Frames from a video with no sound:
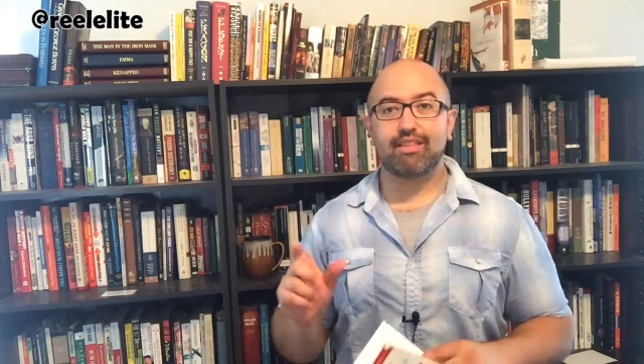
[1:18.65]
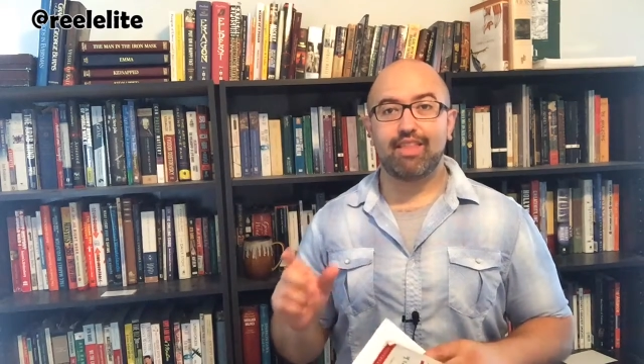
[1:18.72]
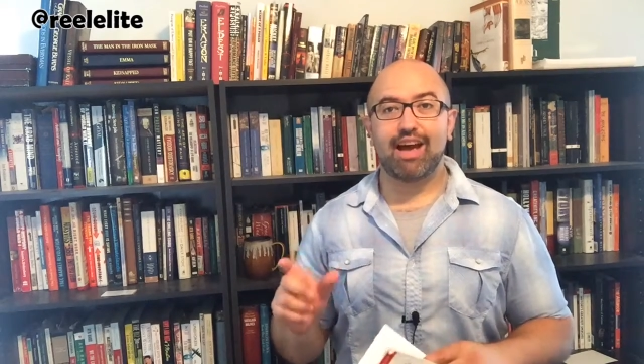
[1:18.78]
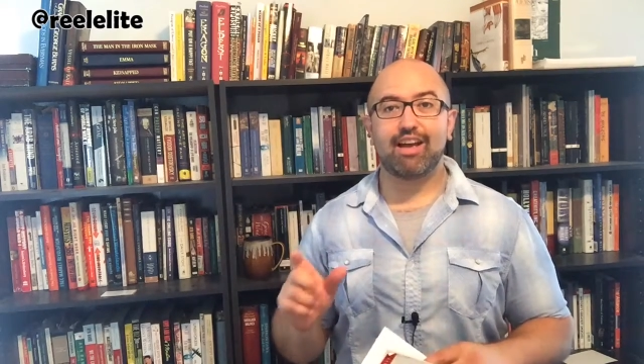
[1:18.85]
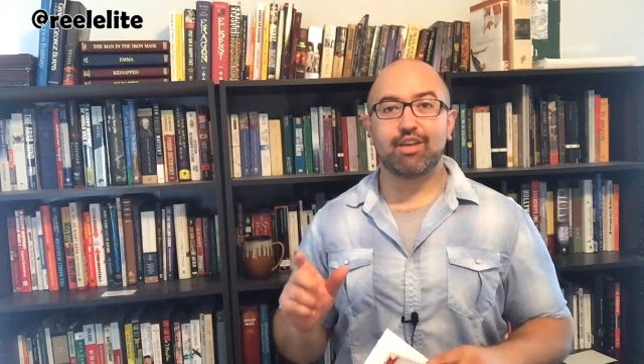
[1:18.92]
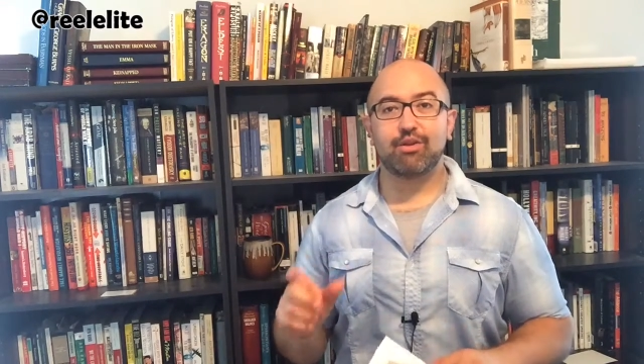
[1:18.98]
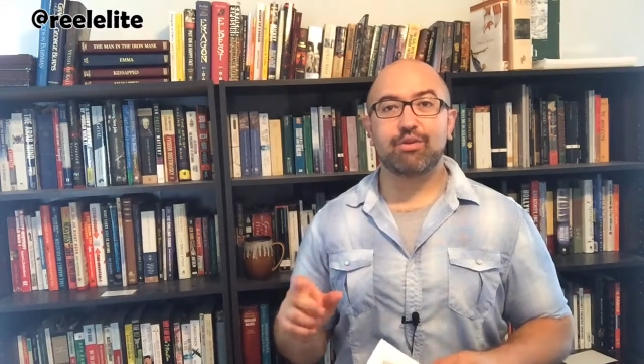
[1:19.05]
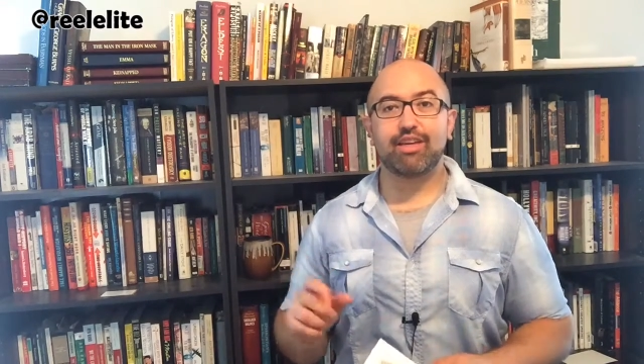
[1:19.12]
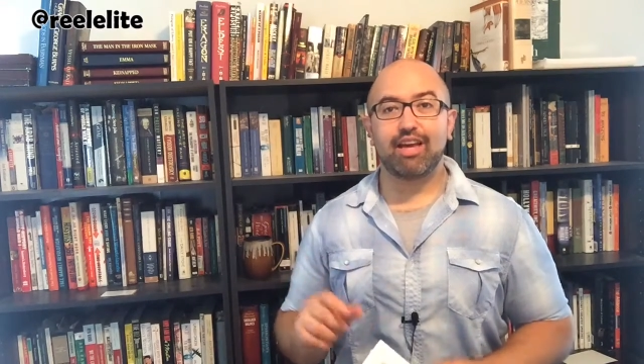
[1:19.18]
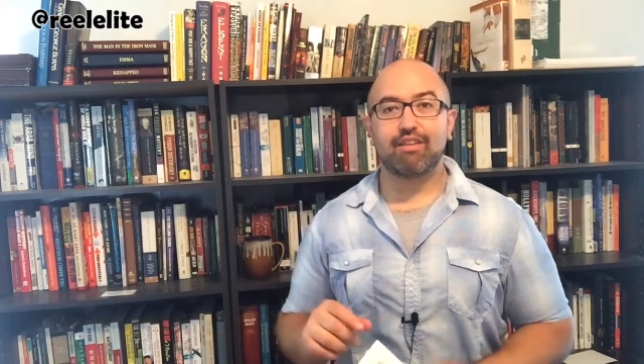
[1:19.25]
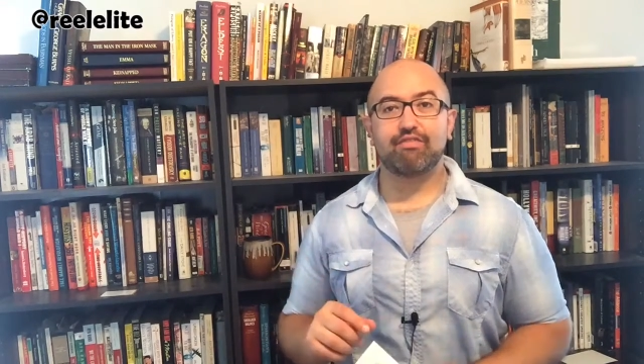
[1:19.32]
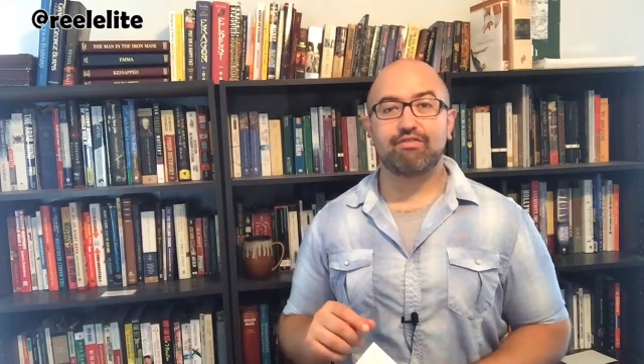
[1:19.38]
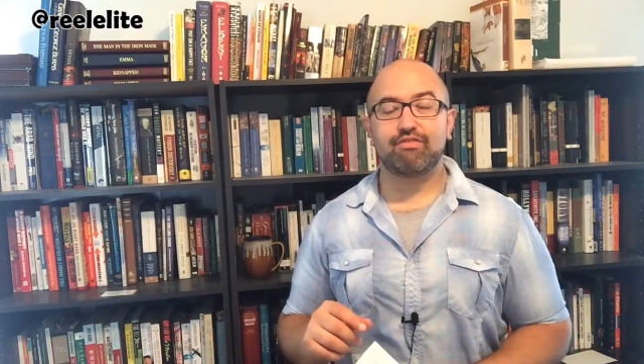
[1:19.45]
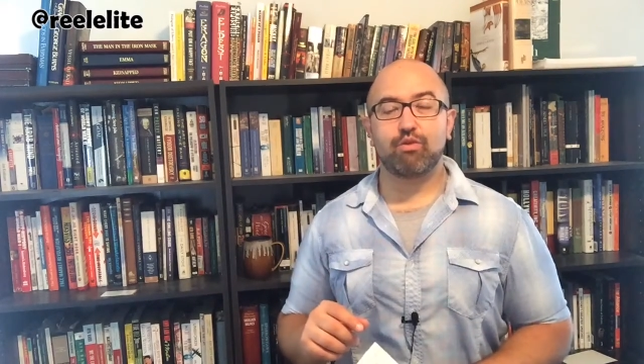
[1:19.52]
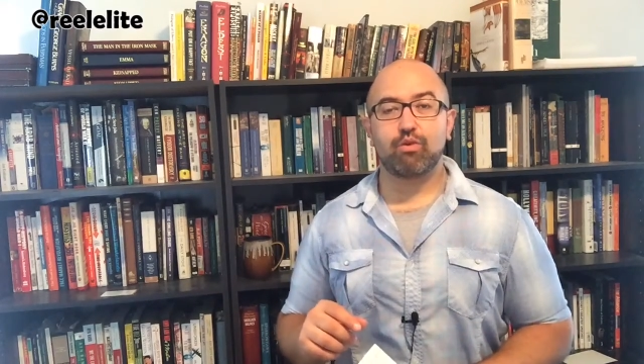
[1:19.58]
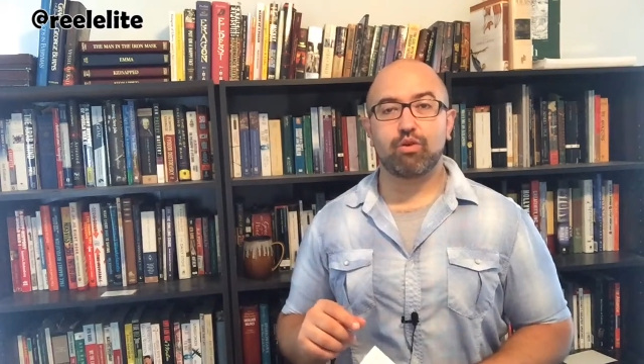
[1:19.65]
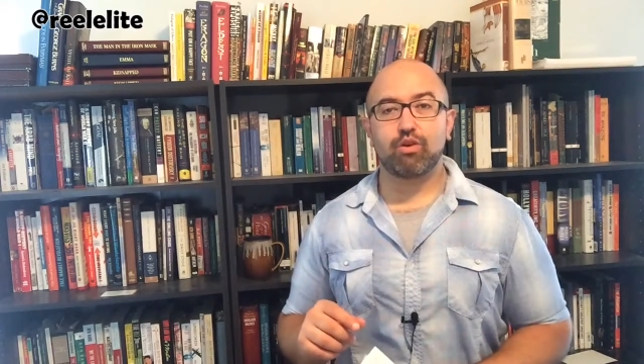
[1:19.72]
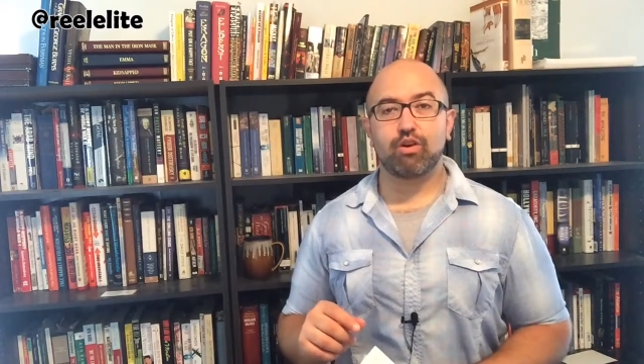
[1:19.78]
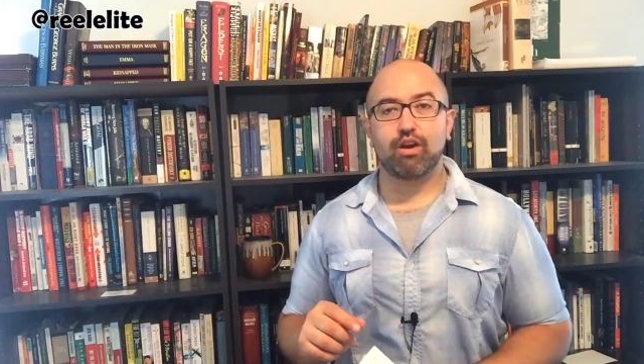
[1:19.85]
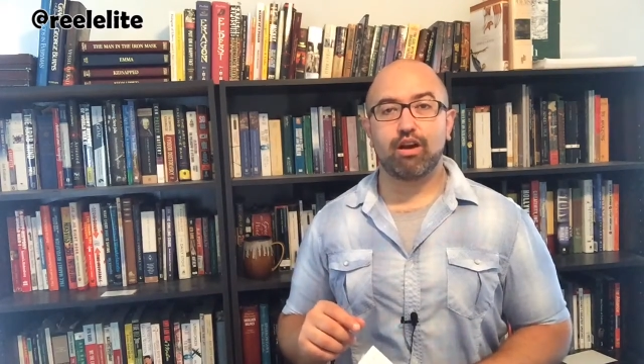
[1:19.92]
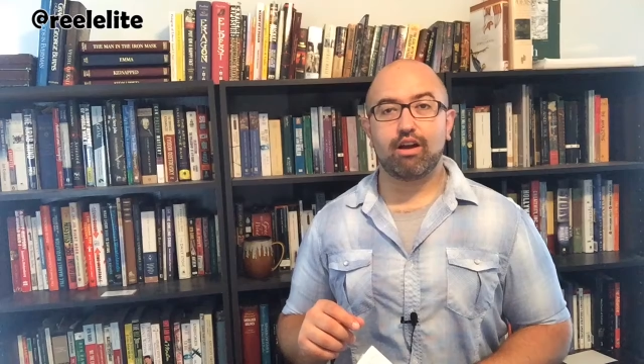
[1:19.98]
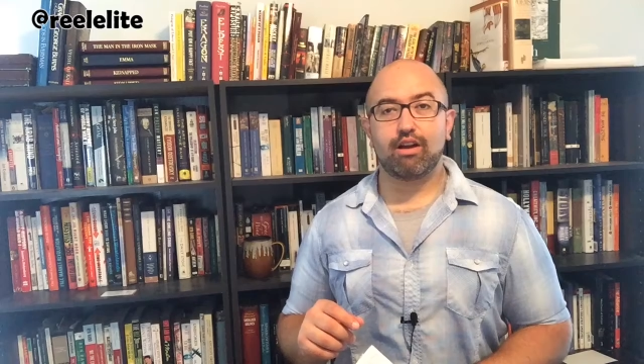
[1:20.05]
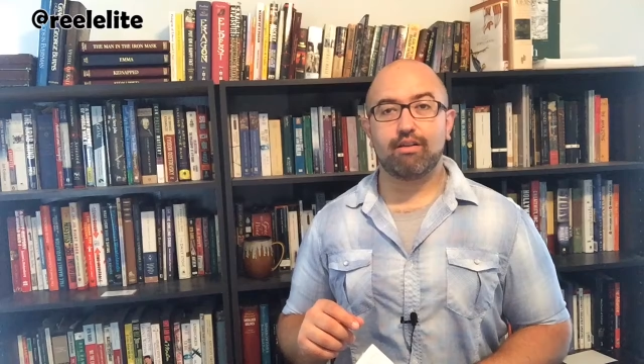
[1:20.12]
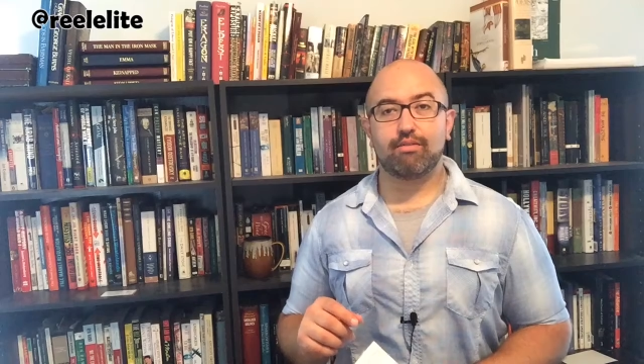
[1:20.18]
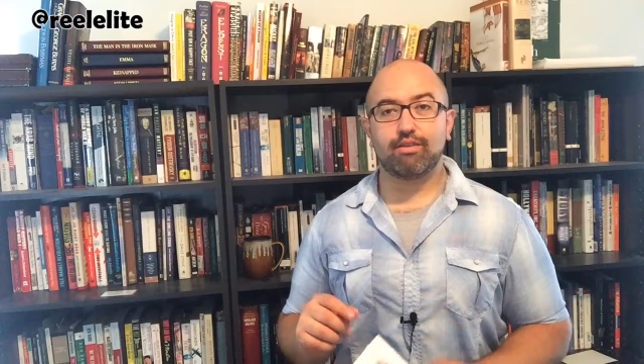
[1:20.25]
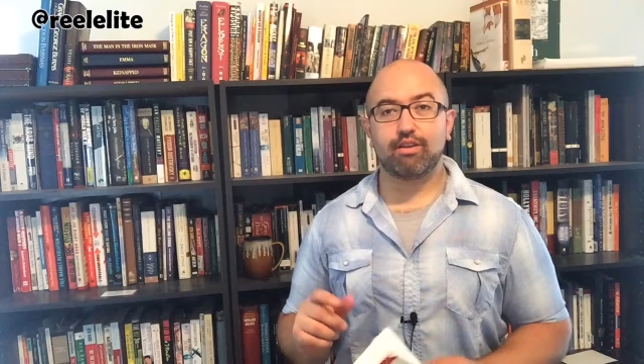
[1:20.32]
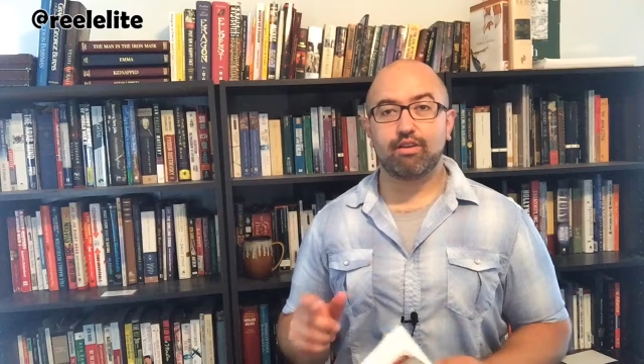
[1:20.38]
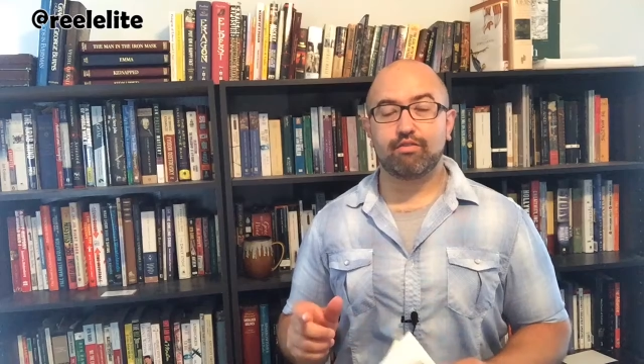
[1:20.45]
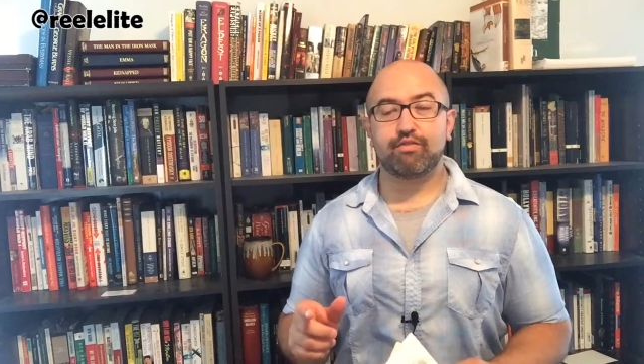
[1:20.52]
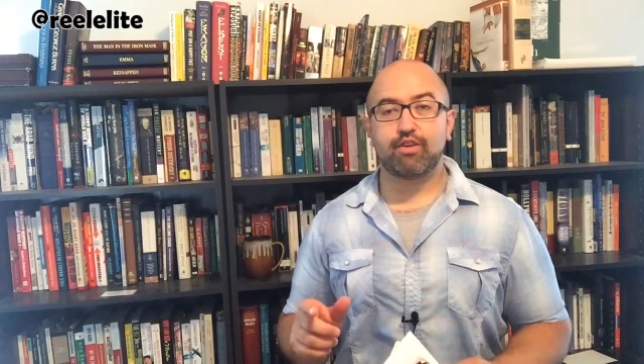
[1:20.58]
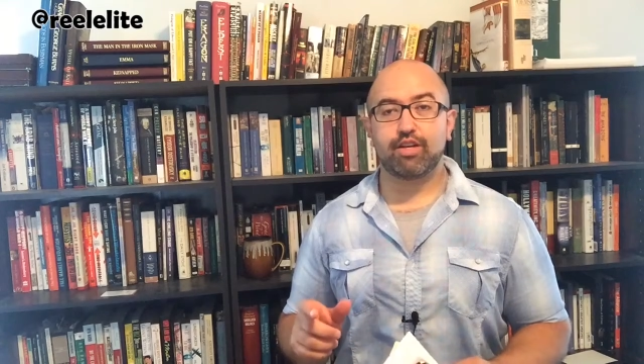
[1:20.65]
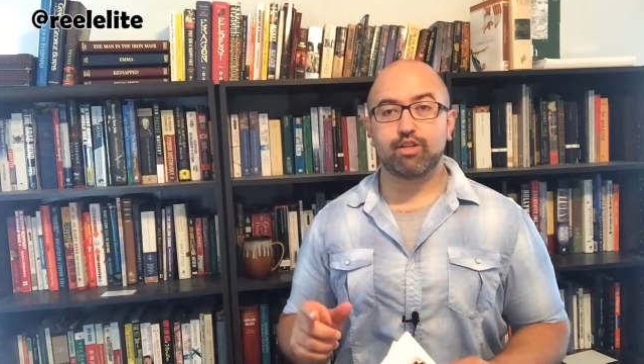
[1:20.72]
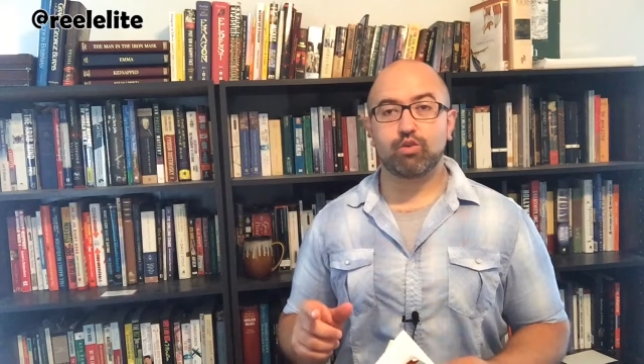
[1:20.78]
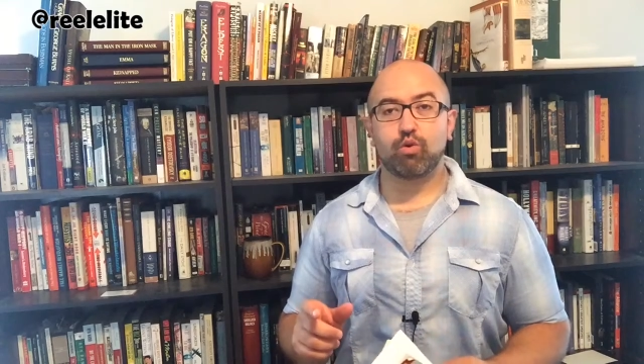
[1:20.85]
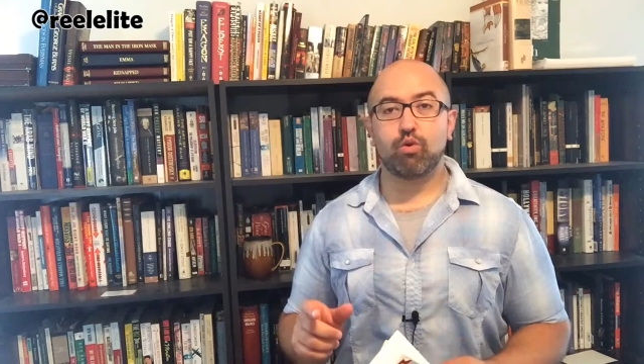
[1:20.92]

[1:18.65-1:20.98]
that you get for footage.